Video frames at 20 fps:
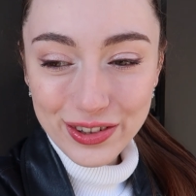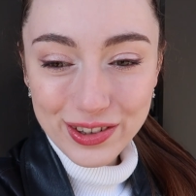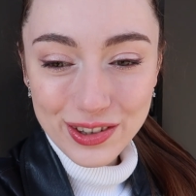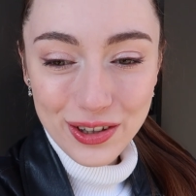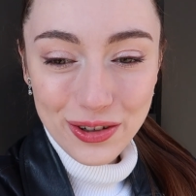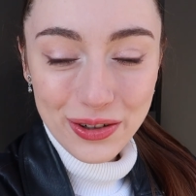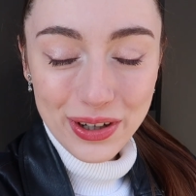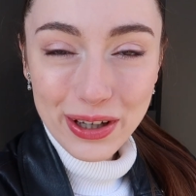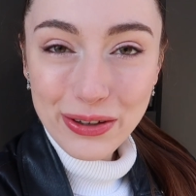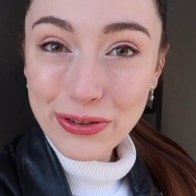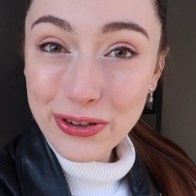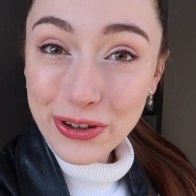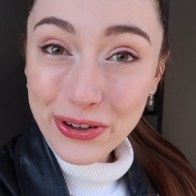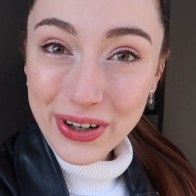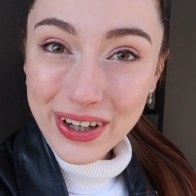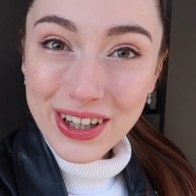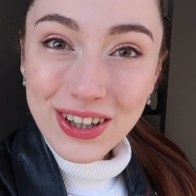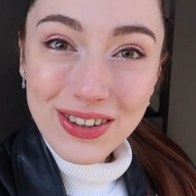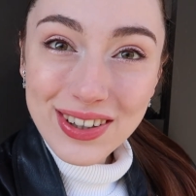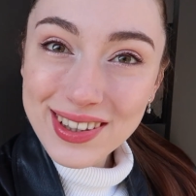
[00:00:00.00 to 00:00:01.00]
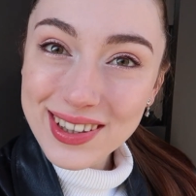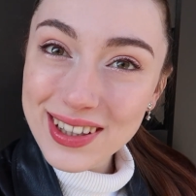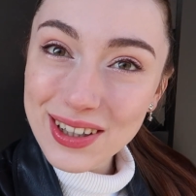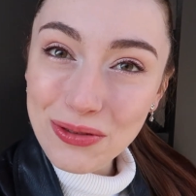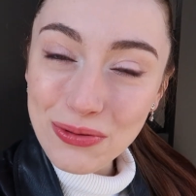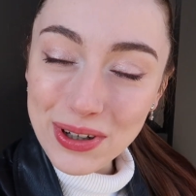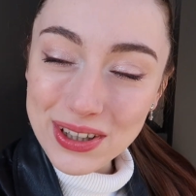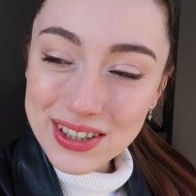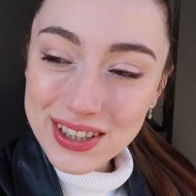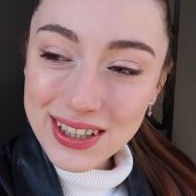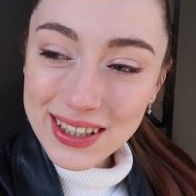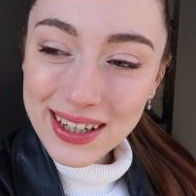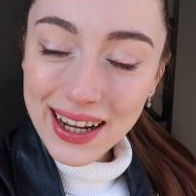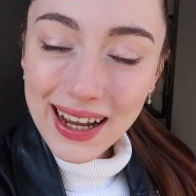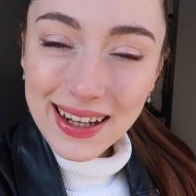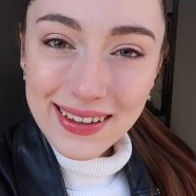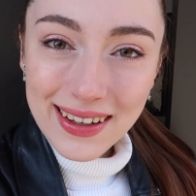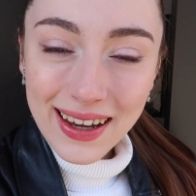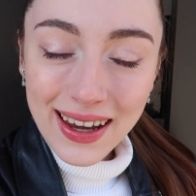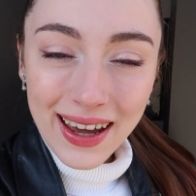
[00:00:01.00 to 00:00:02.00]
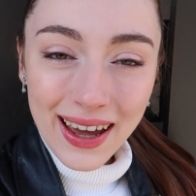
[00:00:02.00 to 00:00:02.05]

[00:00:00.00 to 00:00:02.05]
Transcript: so if you're interested in watching that,